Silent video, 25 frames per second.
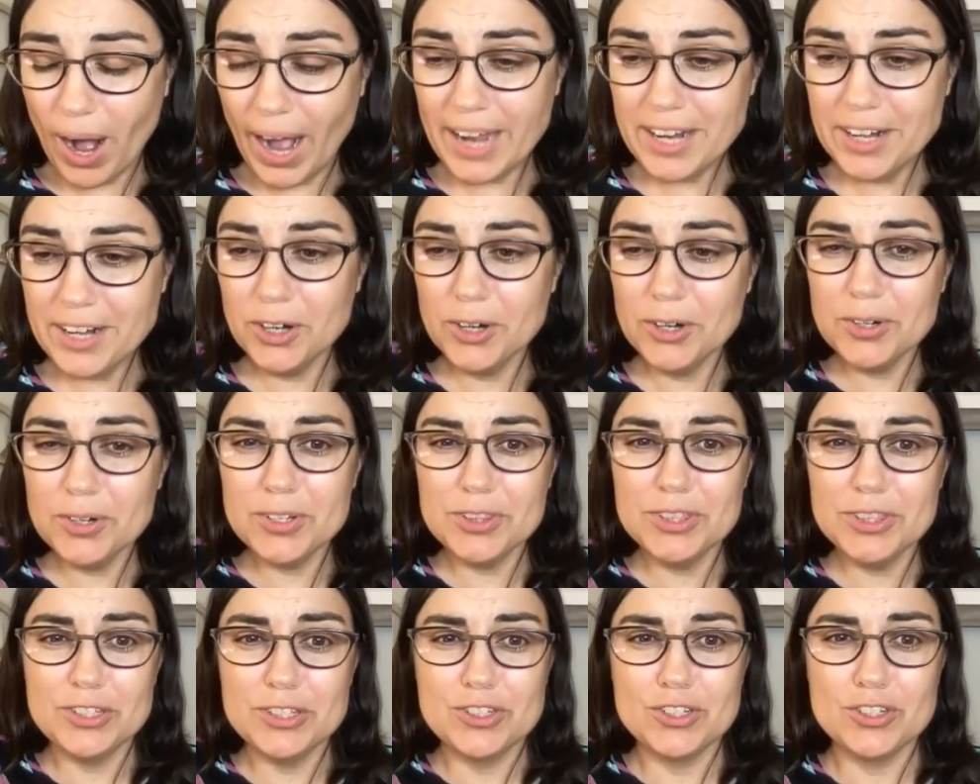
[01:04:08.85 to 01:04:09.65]
I heard
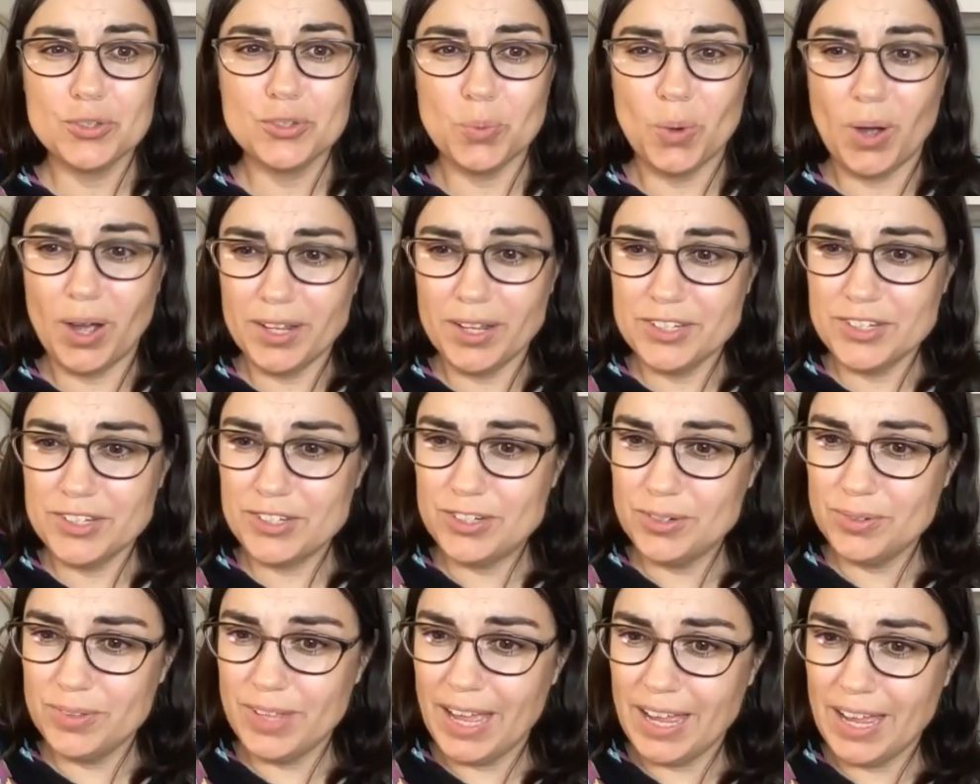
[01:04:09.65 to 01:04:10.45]
that swans
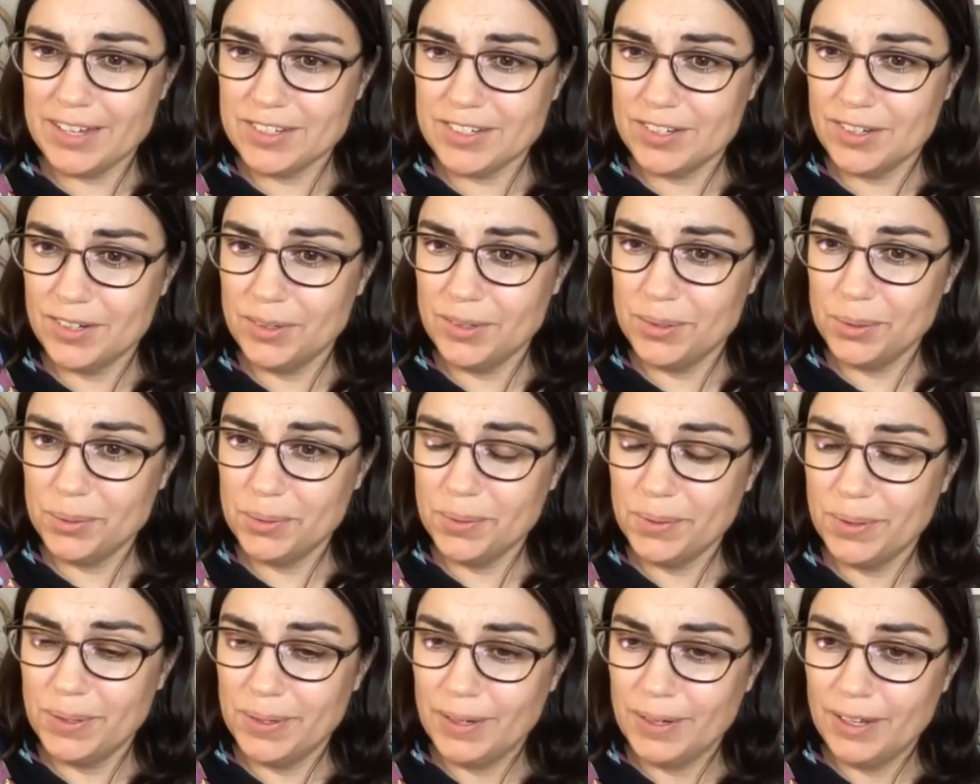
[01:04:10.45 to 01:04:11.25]
do that
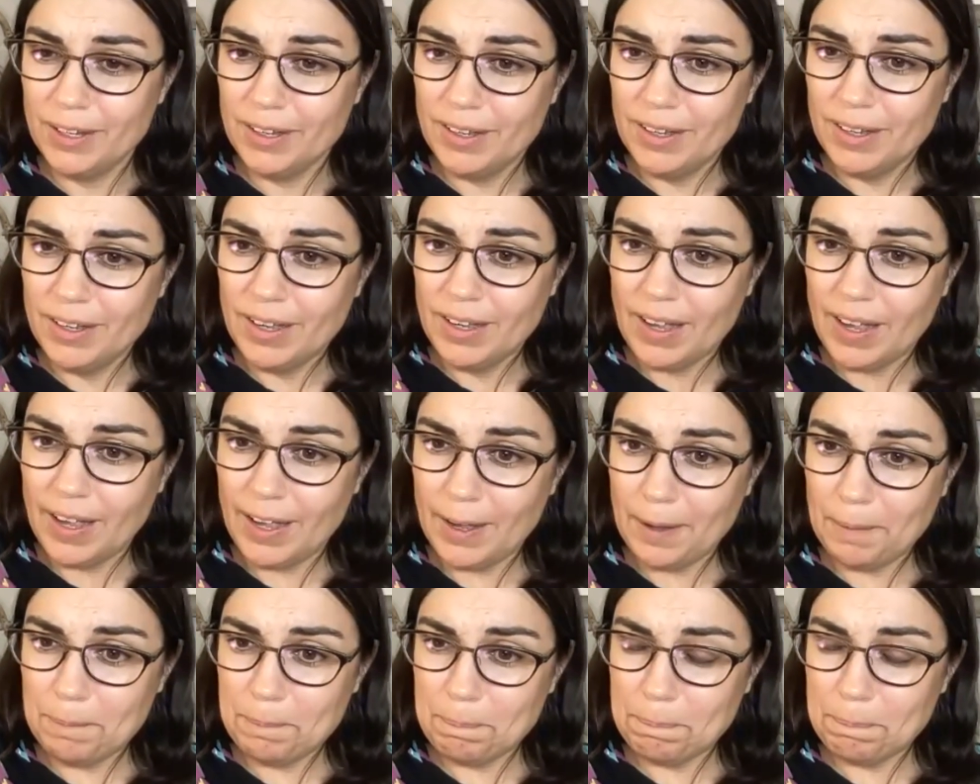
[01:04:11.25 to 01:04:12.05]
too,
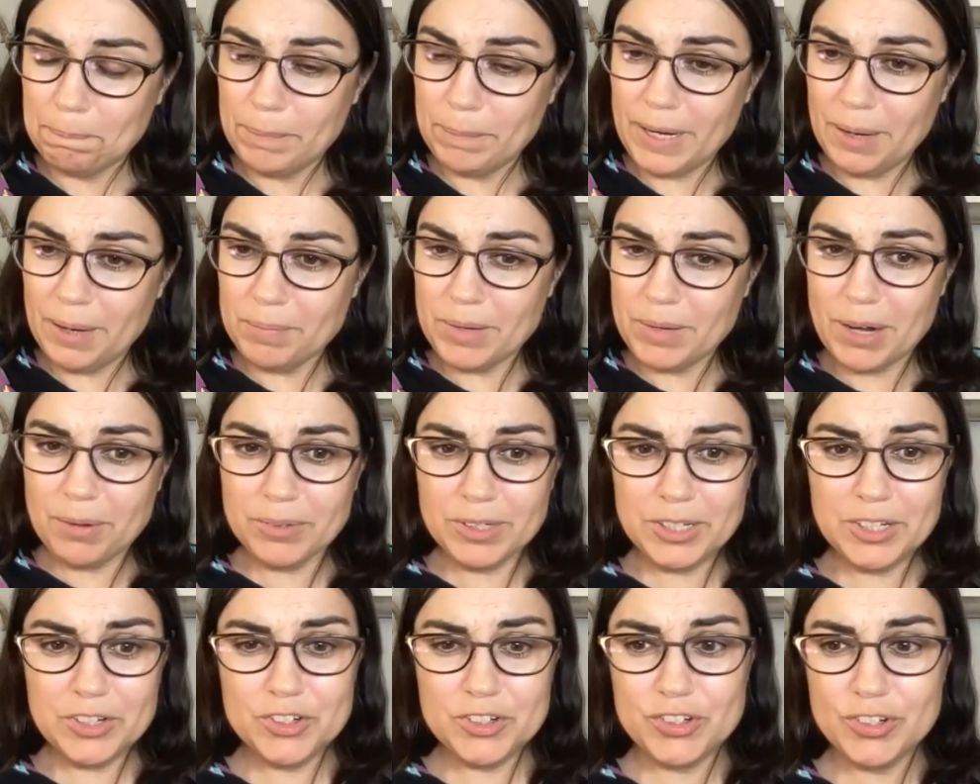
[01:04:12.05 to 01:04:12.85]
um, but I'm not
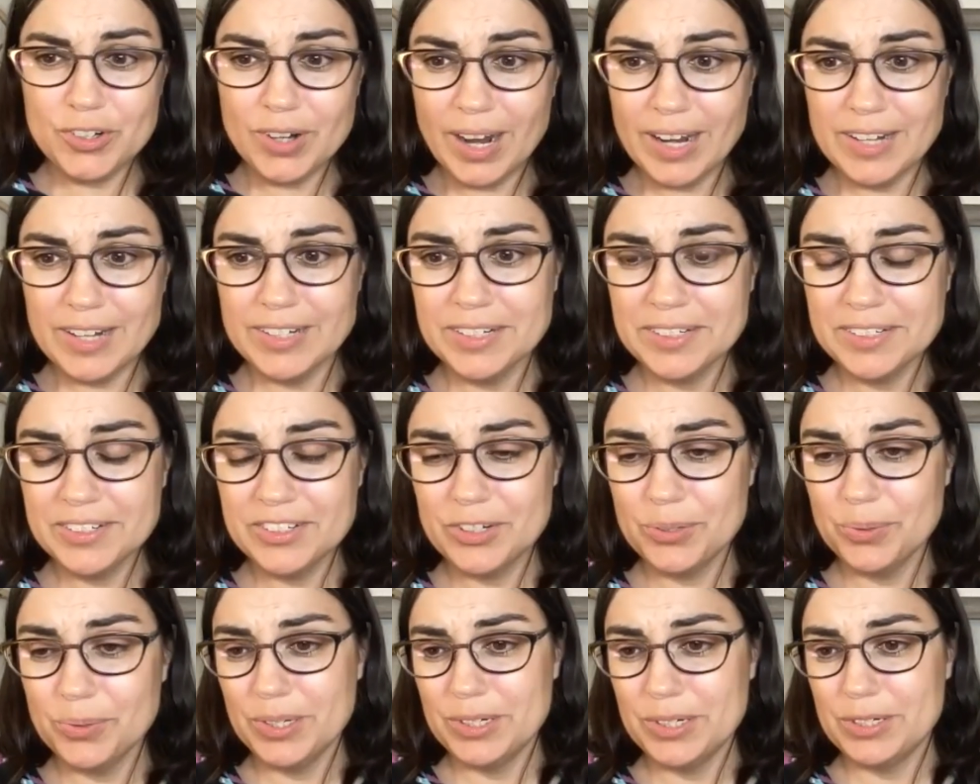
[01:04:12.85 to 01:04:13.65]
really sure. I didn't
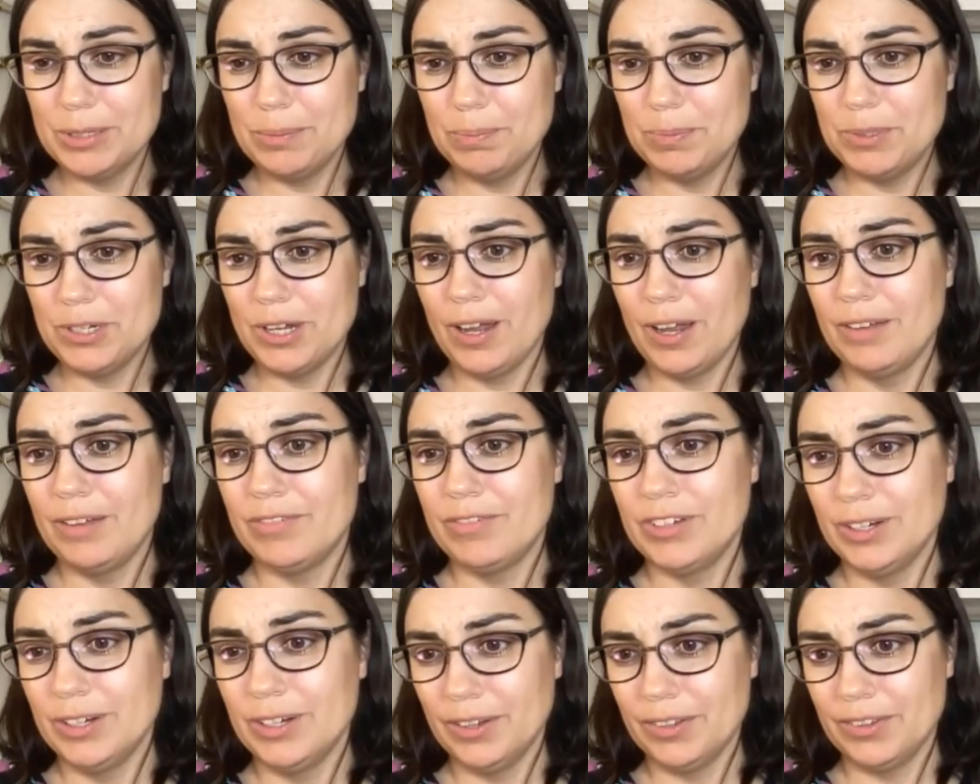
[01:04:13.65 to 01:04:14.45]
do a deep dive
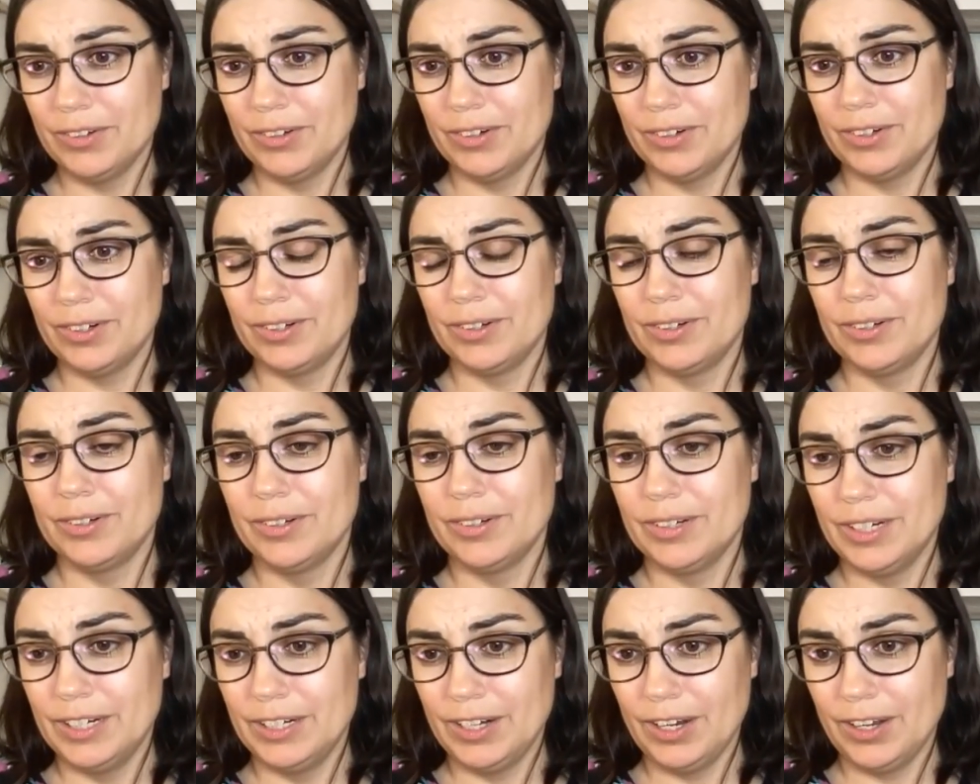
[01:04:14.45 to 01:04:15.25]
in other
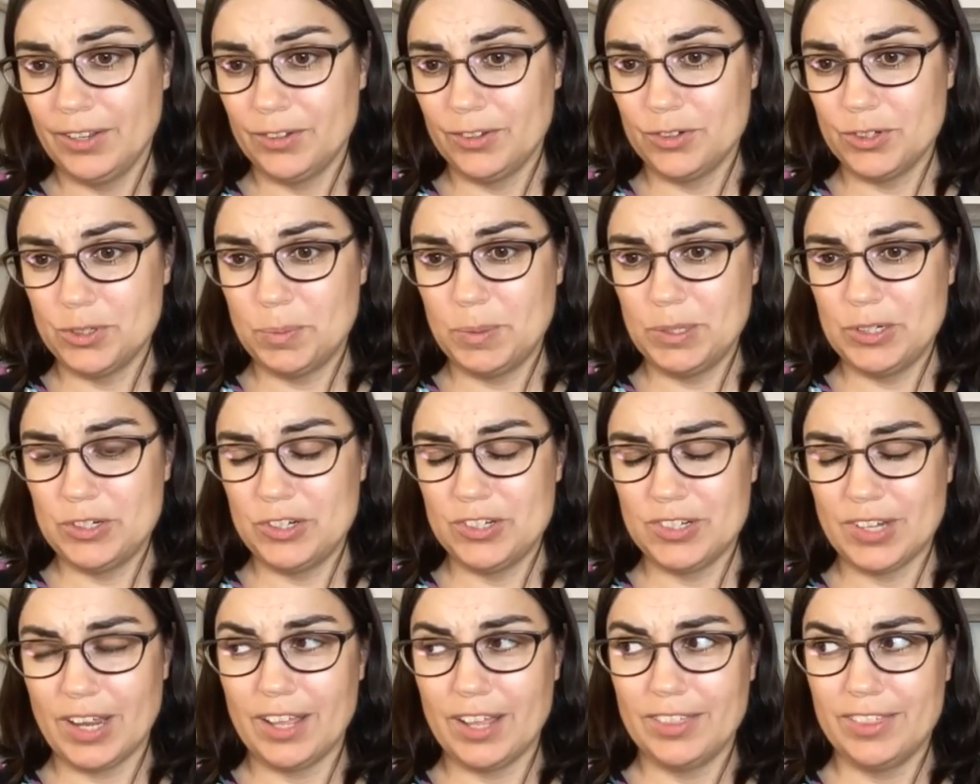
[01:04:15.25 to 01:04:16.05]
in other
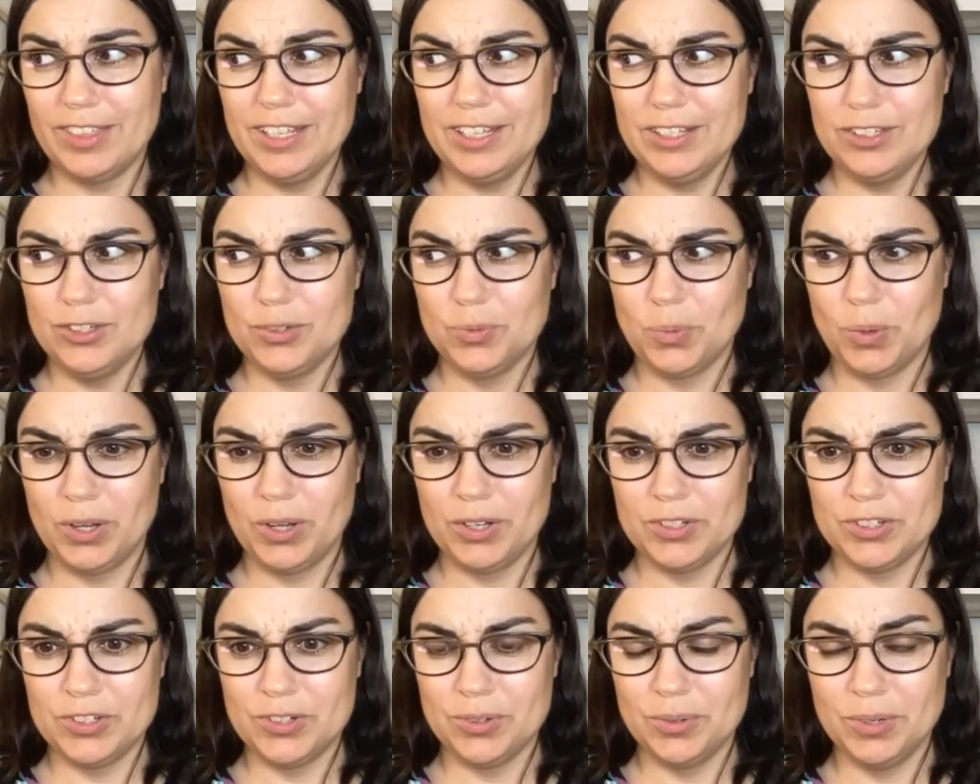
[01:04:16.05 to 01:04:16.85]
species. I think
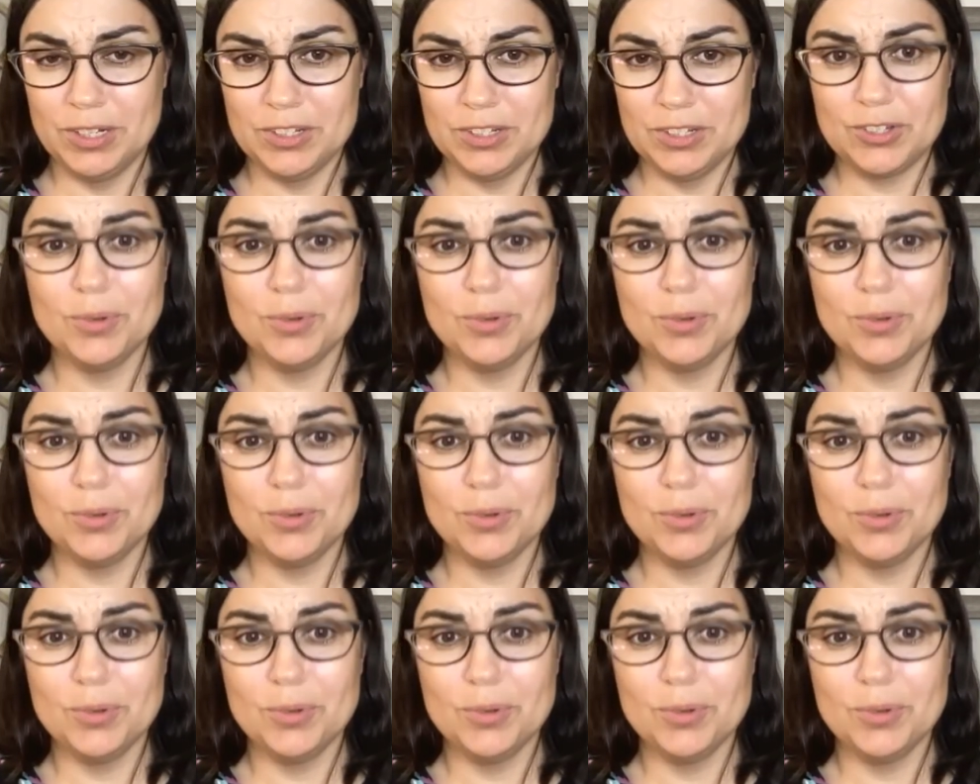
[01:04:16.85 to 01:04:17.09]
swans do it.